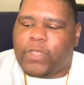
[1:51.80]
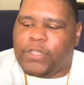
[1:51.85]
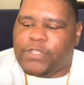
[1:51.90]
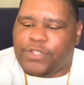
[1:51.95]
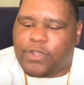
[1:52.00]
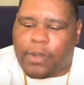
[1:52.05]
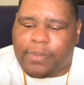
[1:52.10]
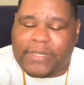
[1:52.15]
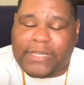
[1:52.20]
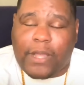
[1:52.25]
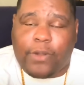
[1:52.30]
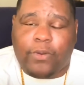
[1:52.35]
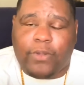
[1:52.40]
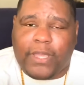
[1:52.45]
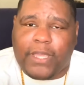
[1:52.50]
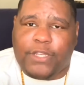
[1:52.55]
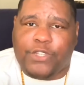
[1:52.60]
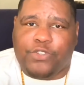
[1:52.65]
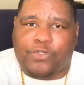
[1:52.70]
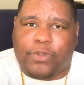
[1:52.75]
So I was out on
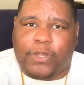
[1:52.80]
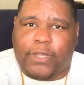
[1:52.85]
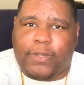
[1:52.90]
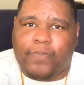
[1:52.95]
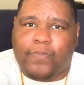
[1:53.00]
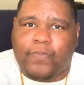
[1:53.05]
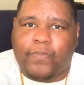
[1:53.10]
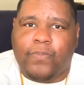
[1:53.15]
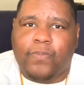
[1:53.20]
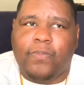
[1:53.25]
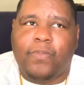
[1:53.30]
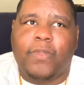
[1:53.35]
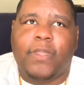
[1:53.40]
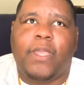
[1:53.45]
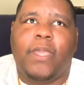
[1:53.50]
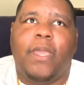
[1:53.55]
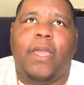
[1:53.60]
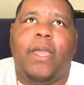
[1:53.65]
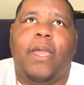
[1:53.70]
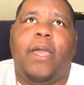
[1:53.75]
injury.
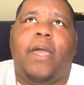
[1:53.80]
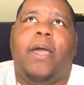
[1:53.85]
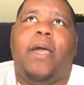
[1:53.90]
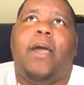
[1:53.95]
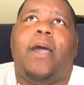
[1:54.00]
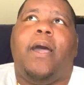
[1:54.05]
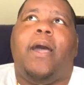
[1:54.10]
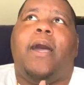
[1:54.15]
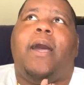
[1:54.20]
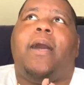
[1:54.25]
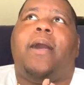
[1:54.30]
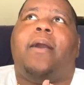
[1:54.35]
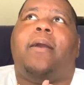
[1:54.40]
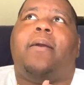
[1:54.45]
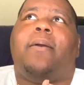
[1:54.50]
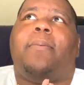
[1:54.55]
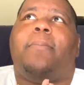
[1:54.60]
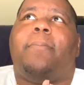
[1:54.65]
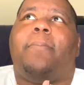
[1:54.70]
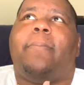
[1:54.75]

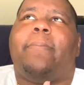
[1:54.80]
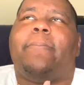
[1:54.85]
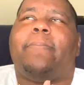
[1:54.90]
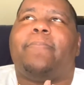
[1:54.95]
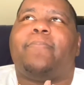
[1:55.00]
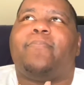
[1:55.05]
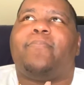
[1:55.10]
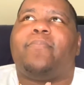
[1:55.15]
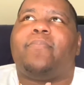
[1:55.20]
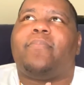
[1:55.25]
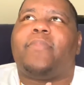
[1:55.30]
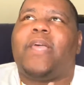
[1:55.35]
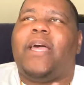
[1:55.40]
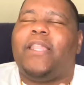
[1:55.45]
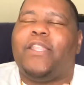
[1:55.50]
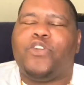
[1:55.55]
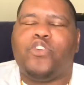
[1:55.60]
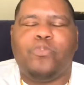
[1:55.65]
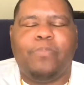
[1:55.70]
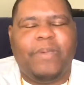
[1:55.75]
A
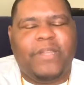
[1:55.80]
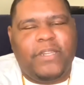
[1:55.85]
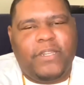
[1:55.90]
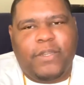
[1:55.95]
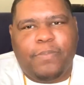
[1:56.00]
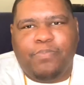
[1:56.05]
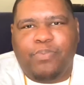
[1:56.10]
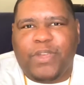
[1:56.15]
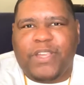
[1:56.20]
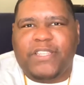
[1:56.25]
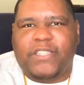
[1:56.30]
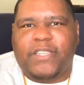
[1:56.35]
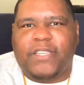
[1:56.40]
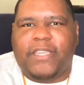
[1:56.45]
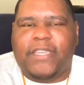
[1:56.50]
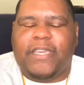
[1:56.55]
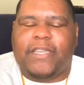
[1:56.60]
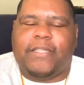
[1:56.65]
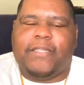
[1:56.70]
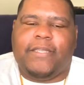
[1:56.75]
little bit of
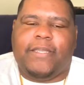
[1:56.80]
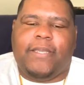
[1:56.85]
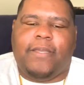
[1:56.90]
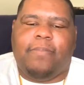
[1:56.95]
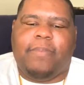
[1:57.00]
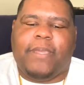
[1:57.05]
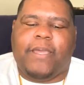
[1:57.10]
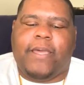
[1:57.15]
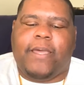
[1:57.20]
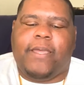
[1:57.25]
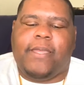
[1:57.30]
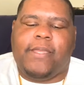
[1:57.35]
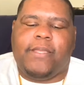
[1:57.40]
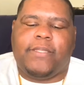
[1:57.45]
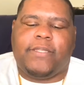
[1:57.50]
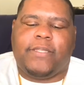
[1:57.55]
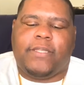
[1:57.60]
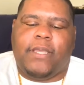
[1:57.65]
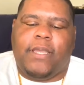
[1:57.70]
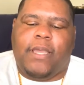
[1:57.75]
depression kicked in
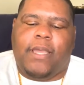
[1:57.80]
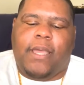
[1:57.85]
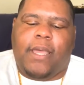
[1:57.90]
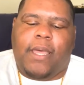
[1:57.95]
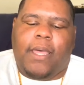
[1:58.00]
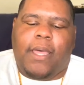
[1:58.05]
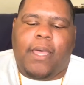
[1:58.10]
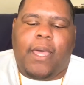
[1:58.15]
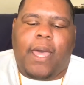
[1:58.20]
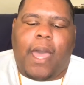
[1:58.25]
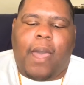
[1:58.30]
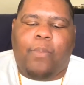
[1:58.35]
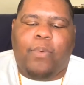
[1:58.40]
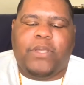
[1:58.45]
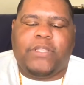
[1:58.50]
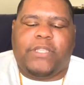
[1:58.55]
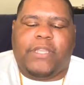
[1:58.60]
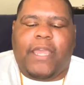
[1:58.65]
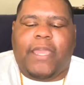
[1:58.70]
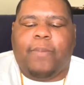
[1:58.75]
because I
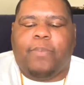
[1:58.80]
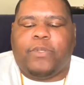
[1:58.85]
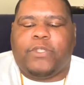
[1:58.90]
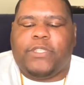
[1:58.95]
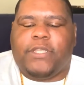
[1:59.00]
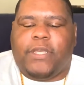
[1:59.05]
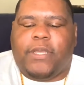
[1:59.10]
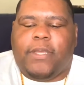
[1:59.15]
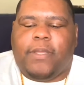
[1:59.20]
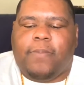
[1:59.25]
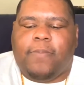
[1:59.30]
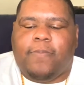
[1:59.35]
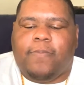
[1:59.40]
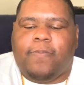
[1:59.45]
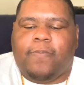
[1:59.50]
wasn't able to